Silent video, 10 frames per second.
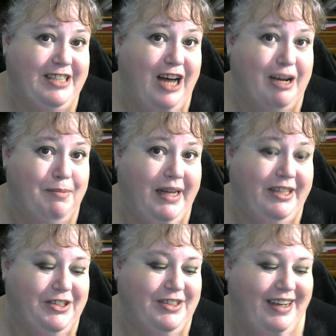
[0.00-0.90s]
a cappella
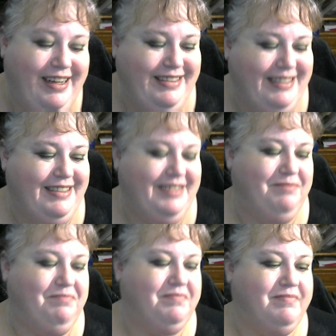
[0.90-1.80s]
or not,
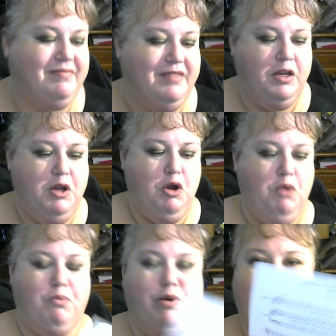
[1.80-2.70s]
bring